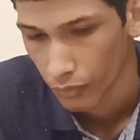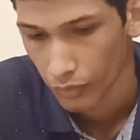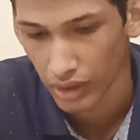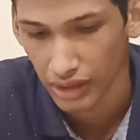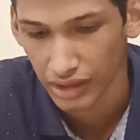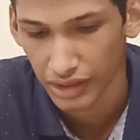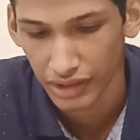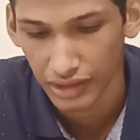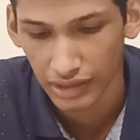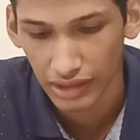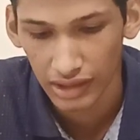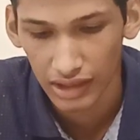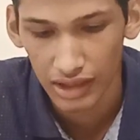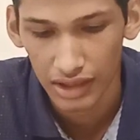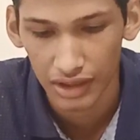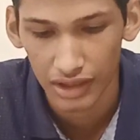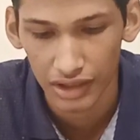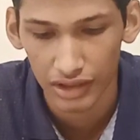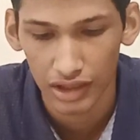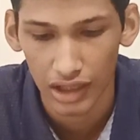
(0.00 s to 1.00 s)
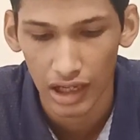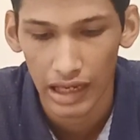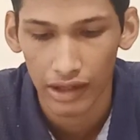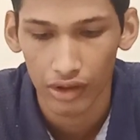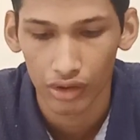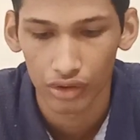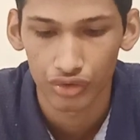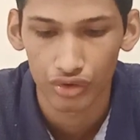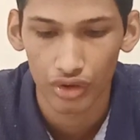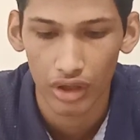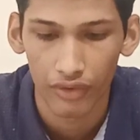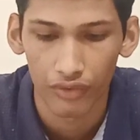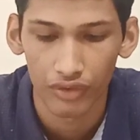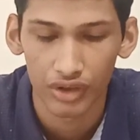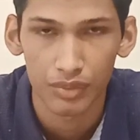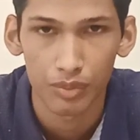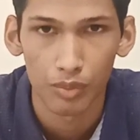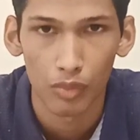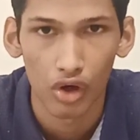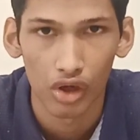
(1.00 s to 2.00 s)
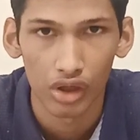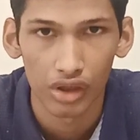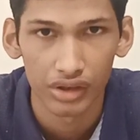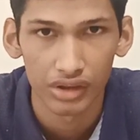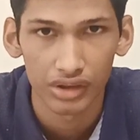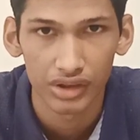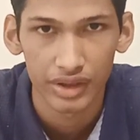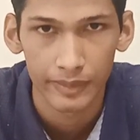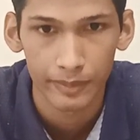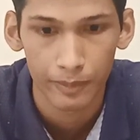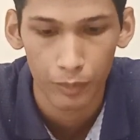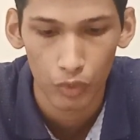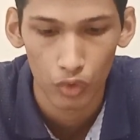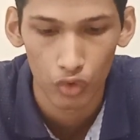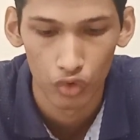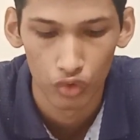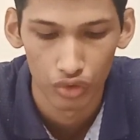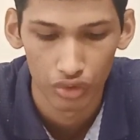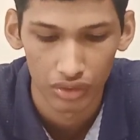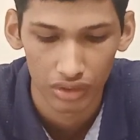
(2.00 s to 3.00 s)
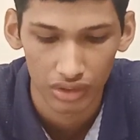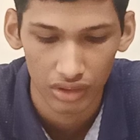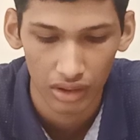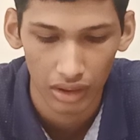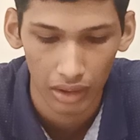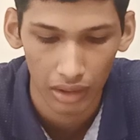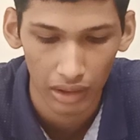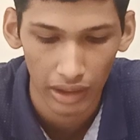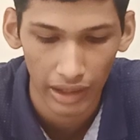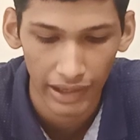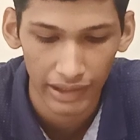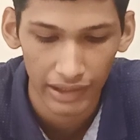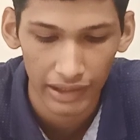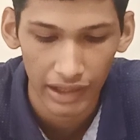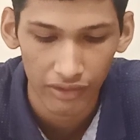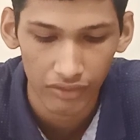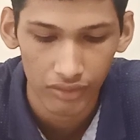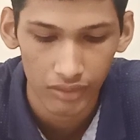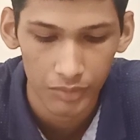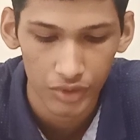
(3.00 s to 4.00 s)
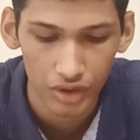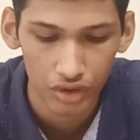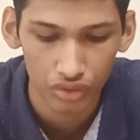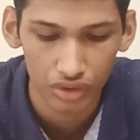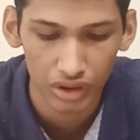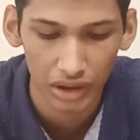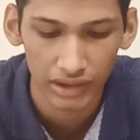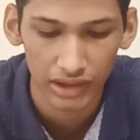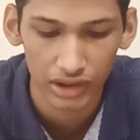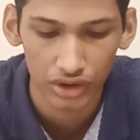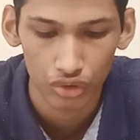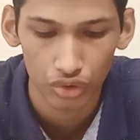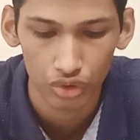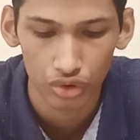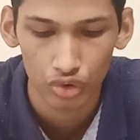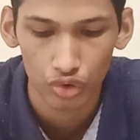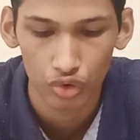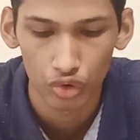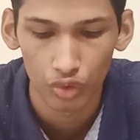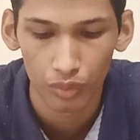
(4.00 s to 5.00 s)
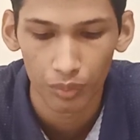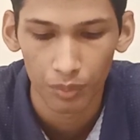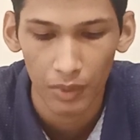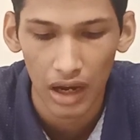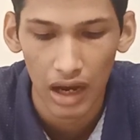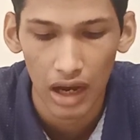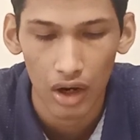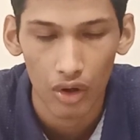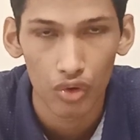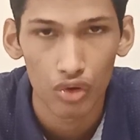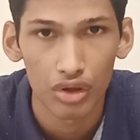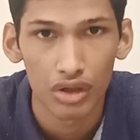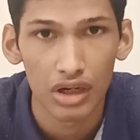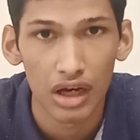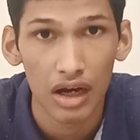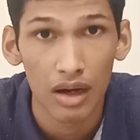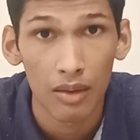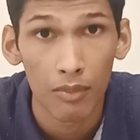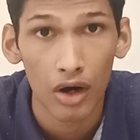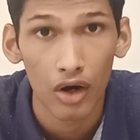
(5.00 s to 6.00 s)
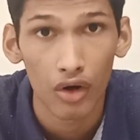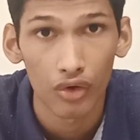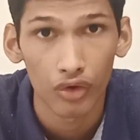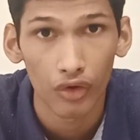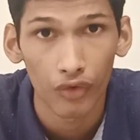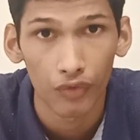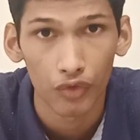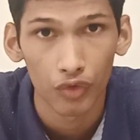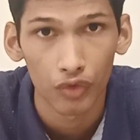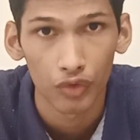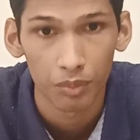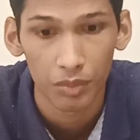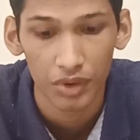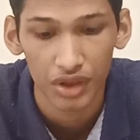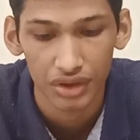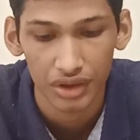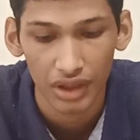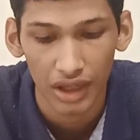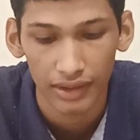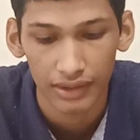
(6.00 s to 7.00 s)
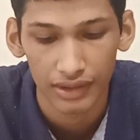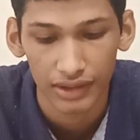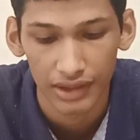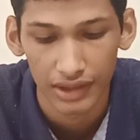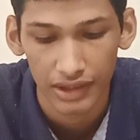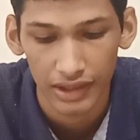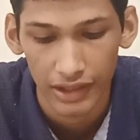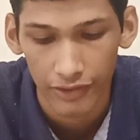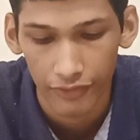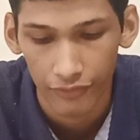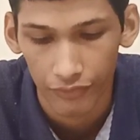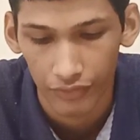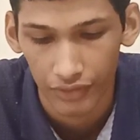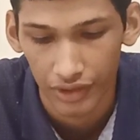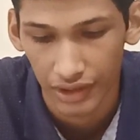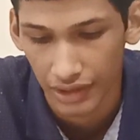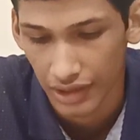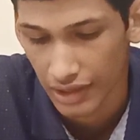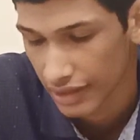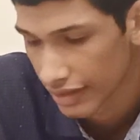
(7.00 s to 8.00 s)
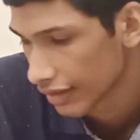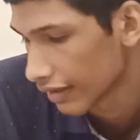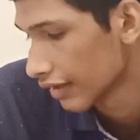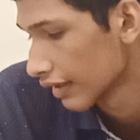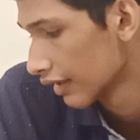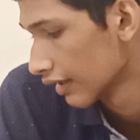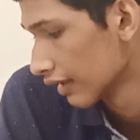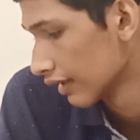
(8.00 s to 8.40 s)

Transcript: Well, in the container I also have a small spoon and I will be using this to scoop out the amount of toothpaste I need every day.